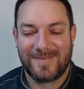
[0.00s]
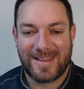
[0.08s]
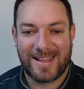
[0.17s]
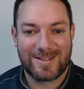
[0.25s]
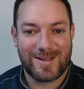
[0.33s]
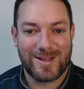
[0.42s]

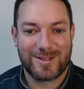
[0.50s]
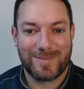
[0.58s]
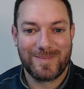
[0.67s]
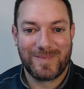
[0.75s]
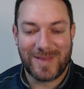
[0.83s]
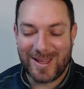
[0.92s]
That's
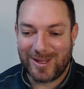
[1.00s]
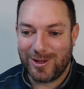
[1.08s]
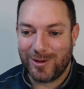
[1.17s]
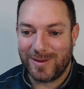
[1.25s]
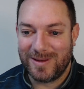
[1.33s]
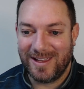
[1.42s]
awesome. Thank
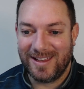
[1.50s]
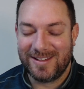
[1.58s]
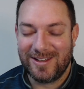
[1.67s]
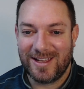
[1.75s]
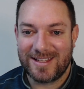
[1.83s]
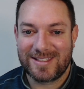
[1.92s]
you. And
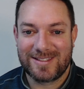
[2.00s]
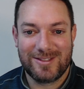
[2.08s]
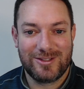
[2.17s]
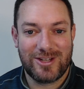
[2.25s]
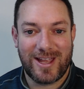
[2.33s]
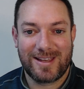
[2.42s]
yes,
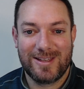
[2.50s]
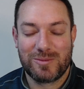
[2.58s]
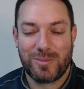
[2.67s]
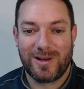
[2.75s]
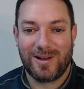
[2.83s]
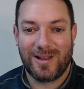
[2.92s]
Jackie's
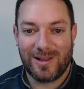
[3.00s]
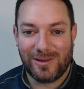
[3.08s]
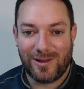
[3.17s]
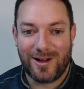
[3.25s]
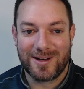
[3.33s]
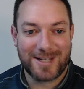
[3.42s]
been a
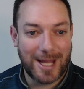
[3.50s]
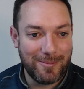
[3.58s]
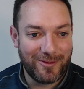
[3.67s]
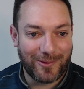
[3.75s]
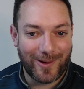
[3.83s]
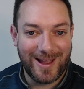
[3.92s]
longtime
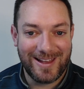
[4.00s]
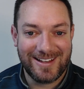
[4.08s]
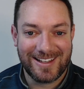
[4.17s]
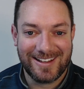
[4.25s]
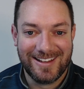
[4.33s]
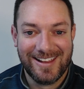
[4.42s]

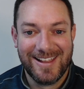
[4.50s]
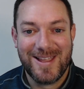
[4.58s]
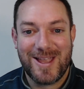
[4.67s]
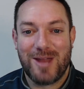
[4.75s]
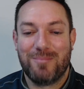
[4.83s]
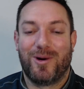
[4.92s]
friend
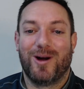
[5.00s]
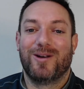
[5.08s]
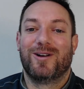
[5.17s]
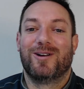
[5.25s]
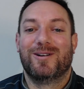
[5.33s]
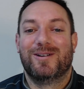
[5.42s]
and
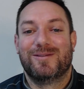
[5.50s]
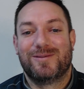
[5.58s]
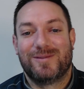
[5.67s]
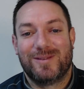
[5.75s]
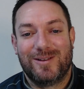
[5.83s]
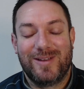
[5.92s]
partner
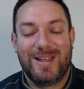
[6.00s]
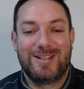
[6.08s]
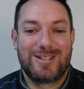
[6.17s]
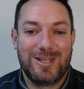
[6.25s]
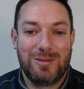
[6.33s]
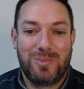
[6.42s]
of
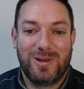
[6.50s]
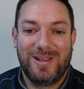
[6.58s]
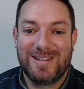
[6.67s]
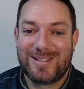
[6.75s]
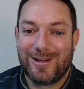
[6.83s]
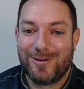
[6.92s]

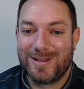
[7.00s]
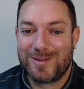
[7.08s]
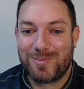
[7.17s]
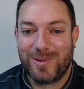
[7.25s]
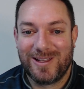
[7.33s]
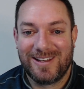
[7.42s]
HCP. So
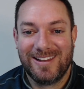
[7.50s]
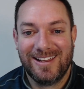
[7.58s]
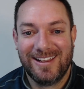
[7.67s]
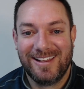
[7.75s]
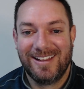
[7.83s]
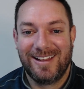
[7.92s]
it's been
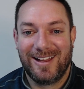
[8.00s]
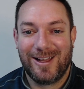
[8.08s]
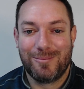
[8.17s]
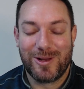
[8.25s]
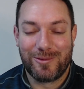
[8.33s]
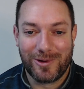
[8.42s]

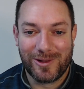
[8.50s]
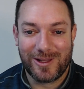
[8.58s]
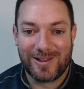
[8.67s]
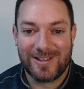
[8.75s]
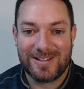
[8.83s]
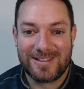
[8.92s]

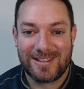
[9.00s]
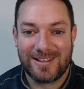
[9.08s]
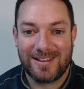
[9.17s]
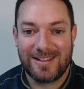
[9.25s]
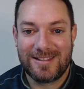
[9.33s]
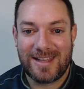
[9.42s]
really good
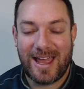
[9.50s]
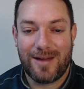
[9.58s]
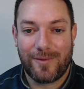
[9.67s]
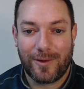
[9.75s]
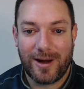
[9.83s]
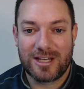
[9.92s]
to
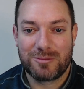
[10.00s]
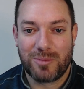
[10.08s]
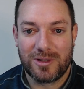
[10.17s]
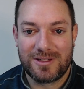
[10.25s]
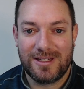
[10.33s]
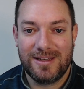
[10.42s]
have her
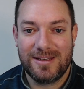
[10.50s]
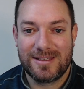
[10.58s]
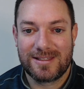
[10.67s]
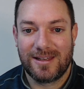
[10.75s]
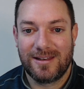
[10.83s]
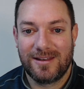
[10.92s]

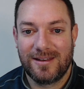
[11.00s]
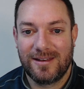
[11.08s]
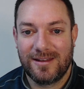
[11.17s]
expertise and